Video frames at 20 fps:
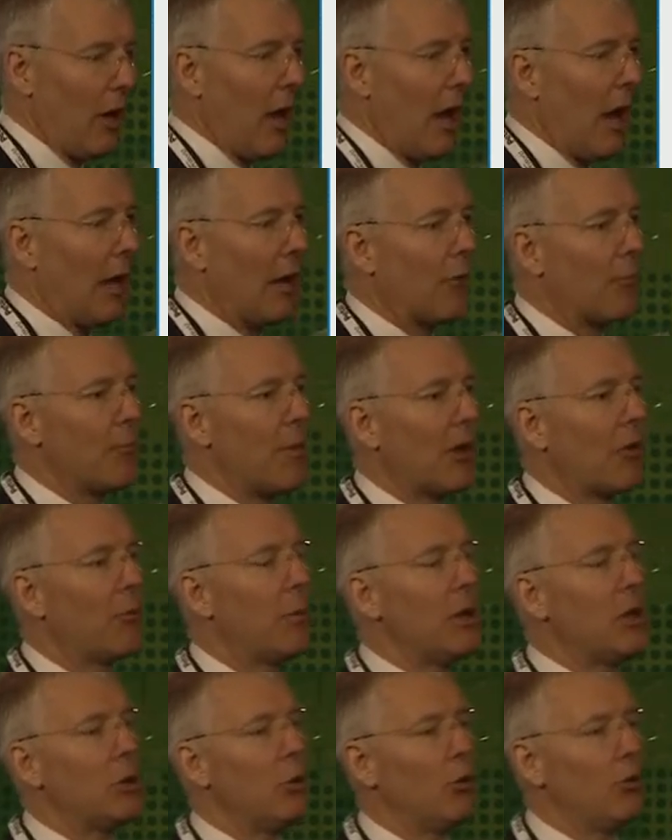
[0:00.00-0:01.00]
And it must be
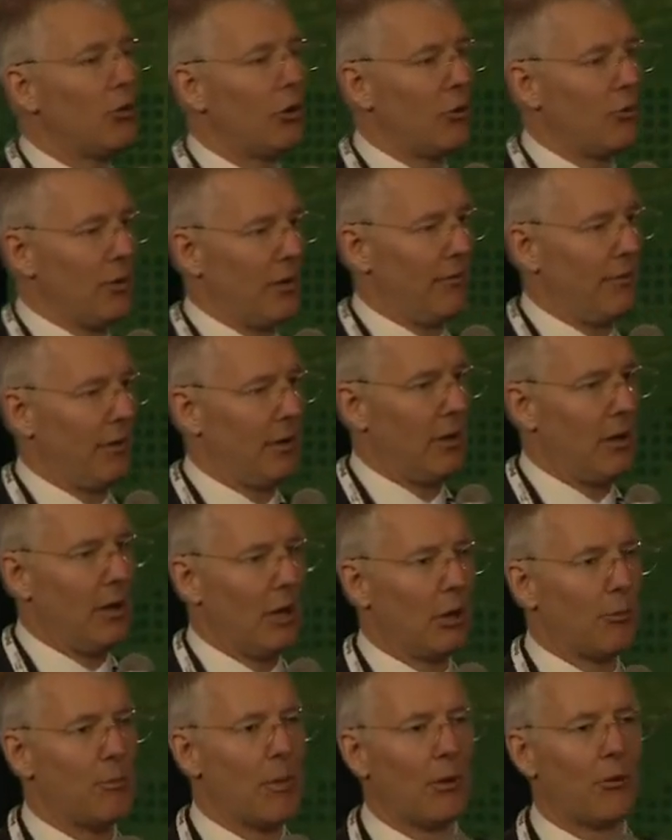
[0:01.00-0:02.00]
user-driven.
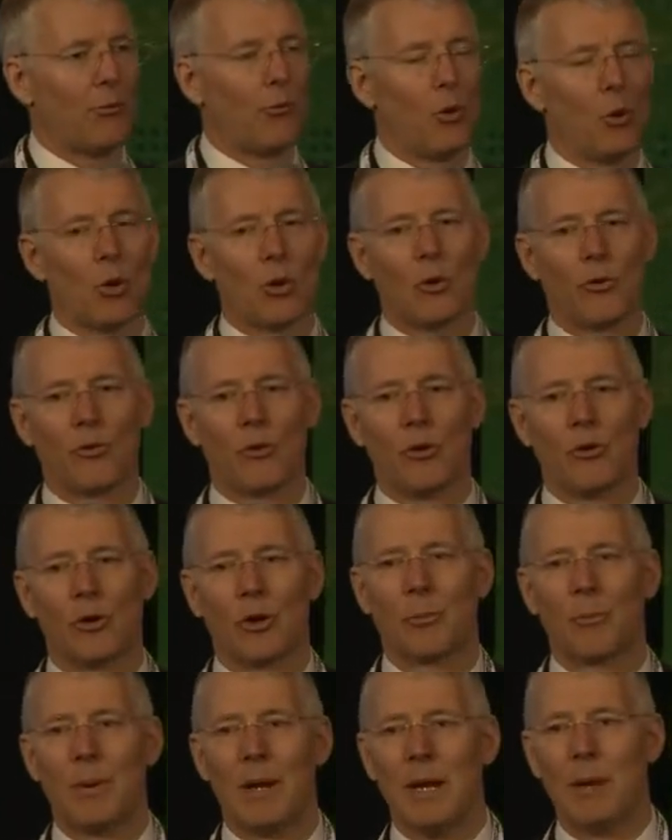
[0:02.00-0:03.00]
It must focus on the
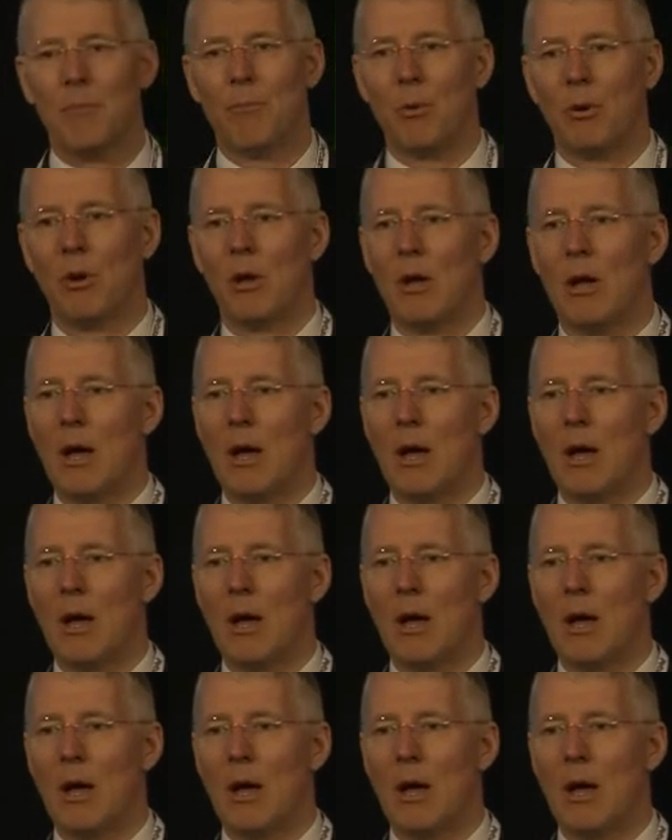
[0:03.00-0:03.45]
people